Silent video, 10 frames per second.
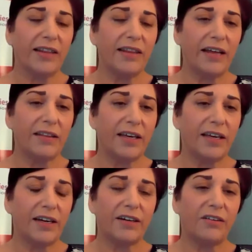that
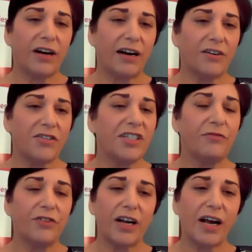there are
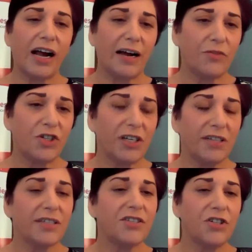different
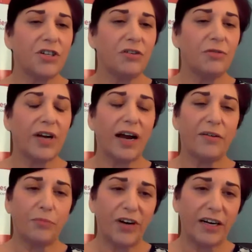options to kind
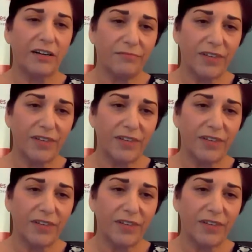of bring